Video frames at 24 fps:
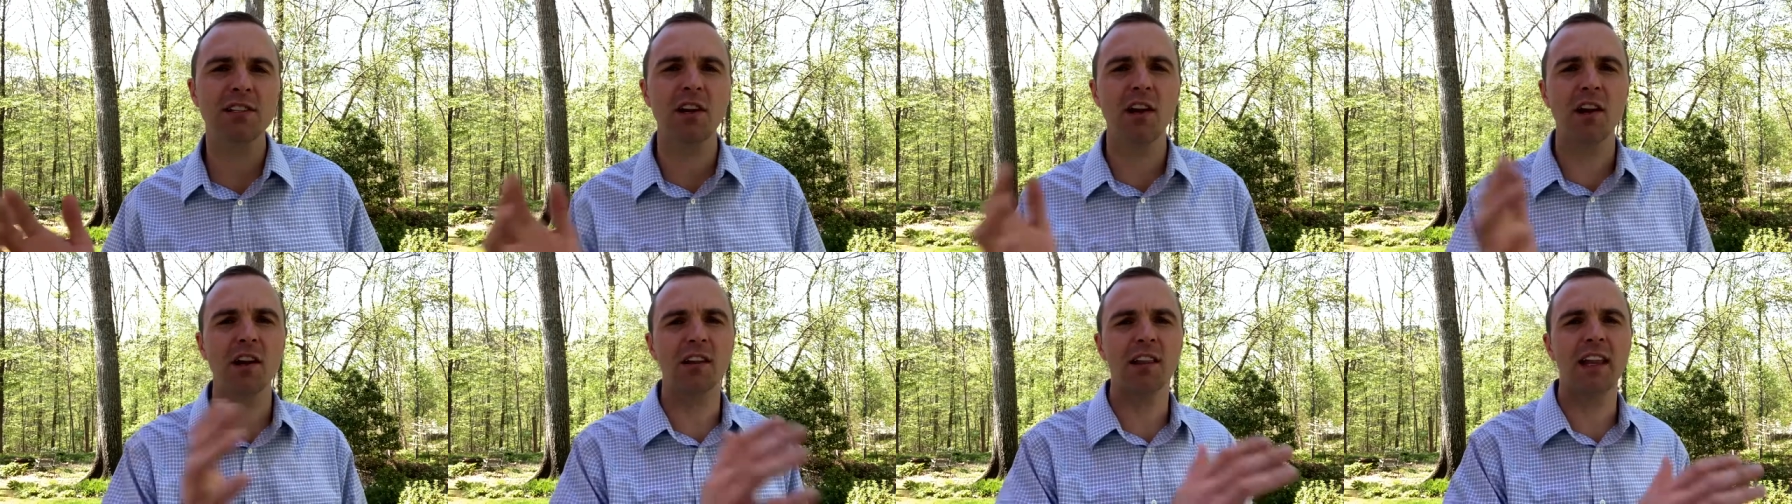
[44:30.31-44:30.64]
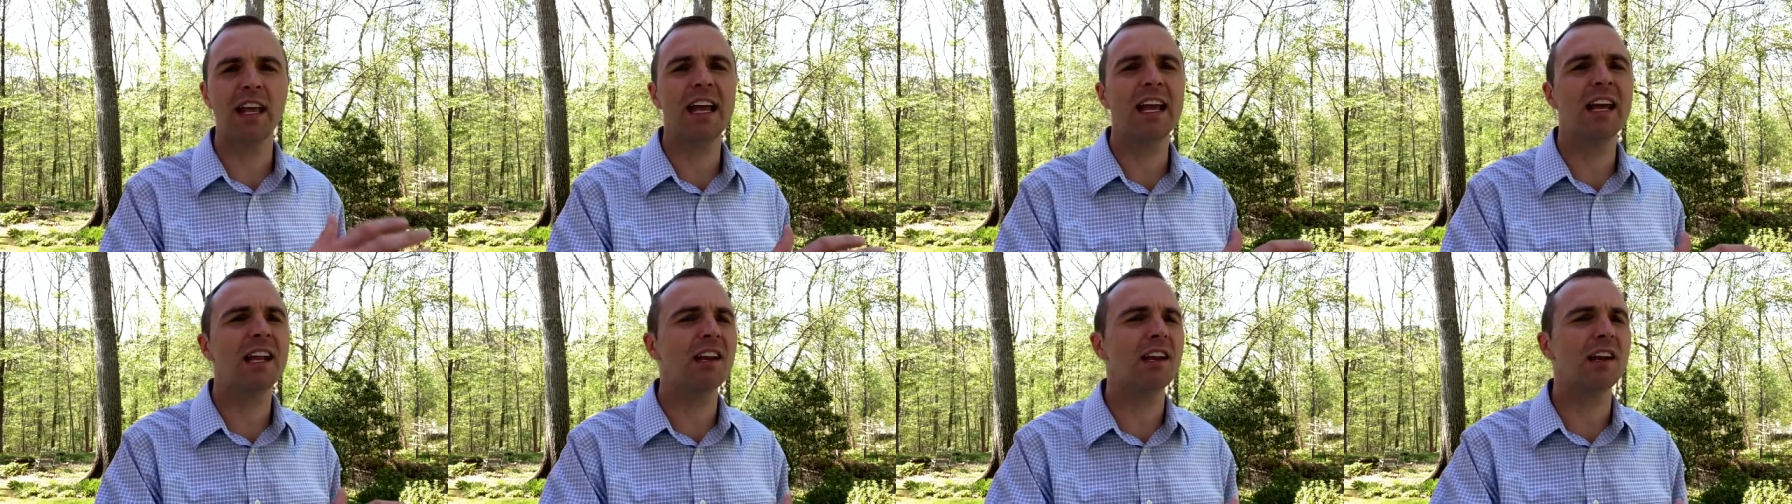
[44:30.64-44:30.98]
our
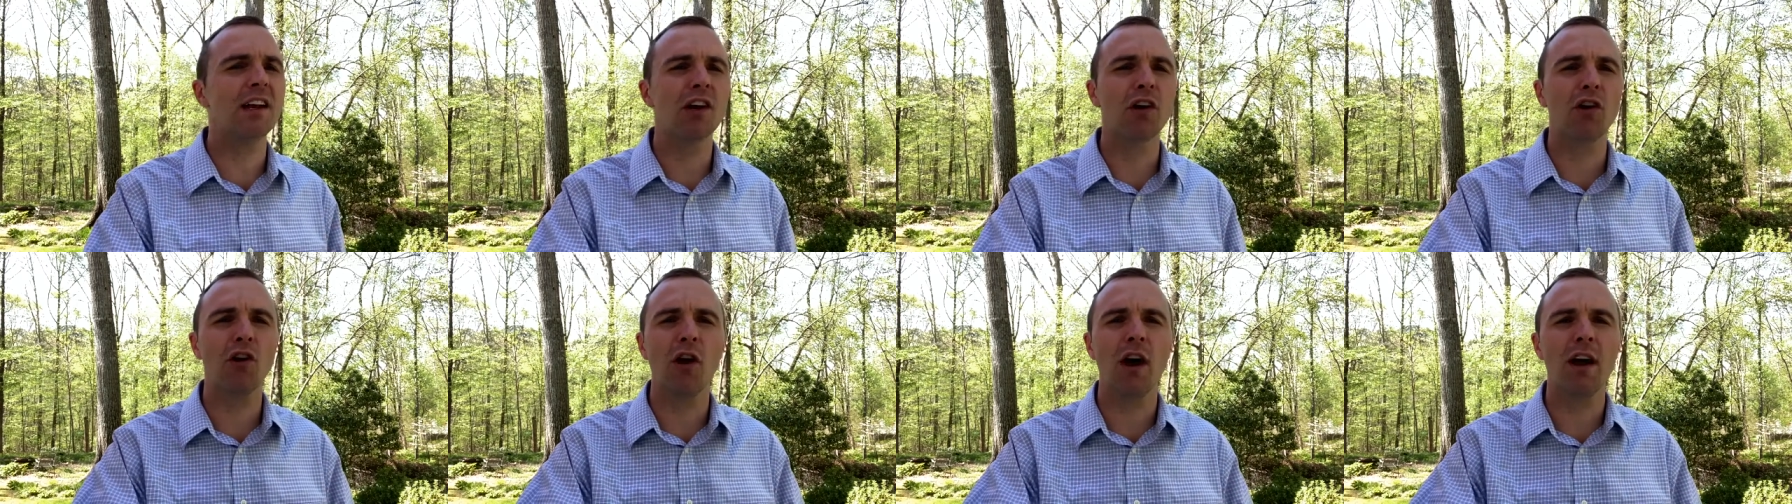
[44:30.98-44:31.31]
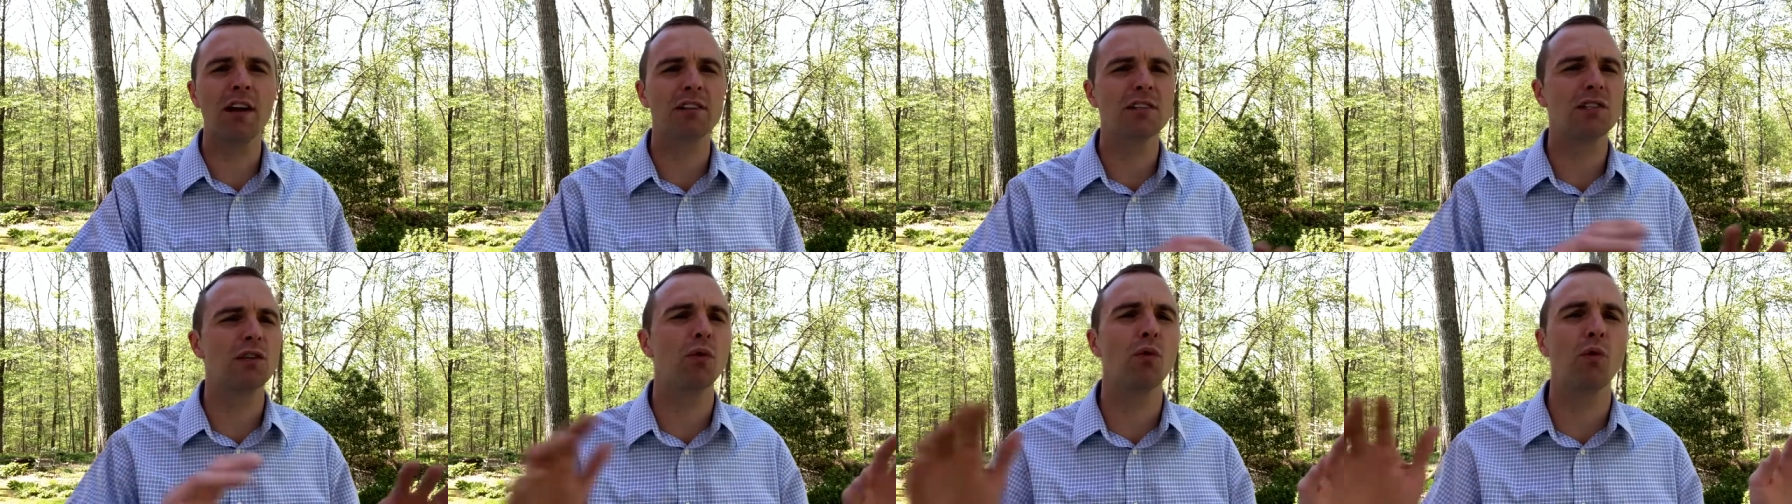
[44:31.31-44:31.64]
land and
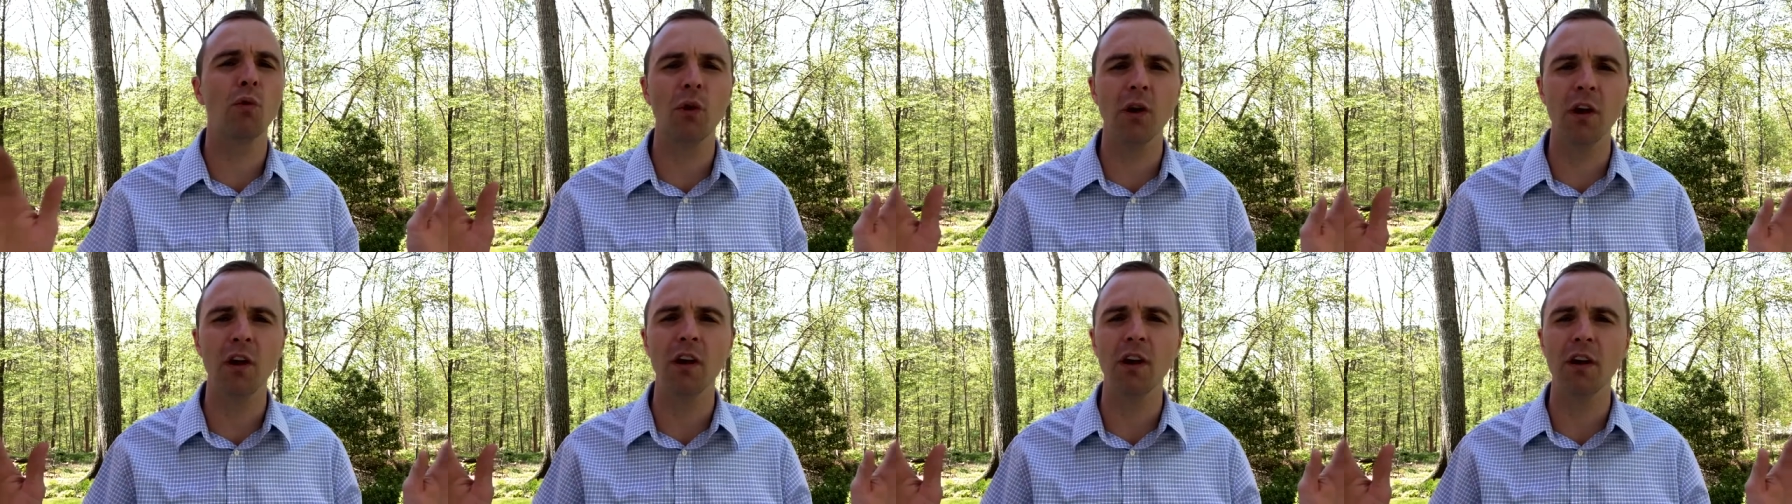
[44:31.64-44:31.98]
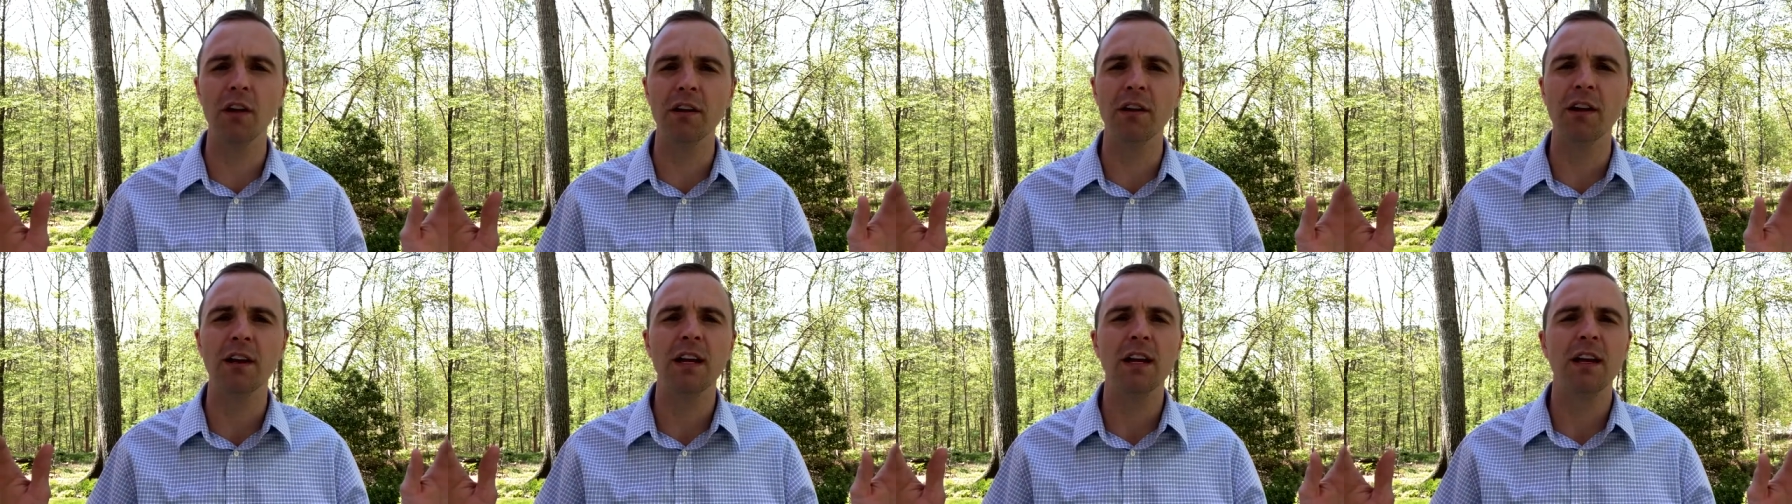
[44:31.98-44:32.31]
across the
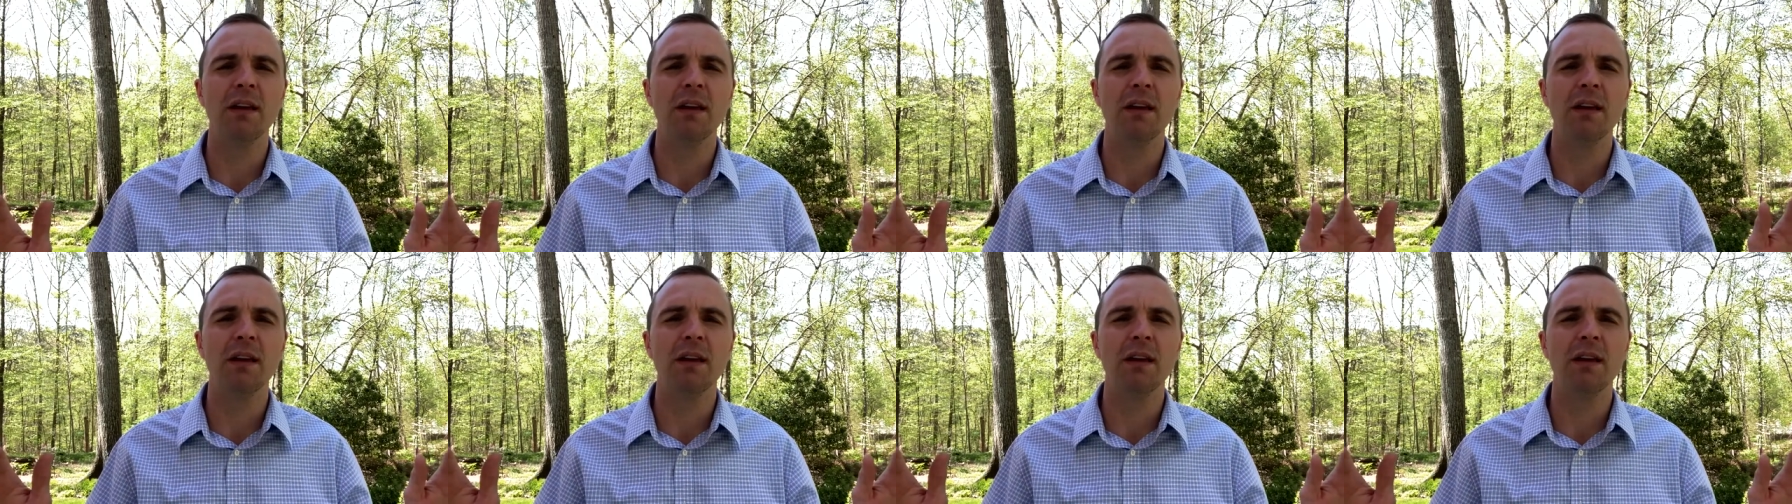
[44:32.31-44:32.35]
world,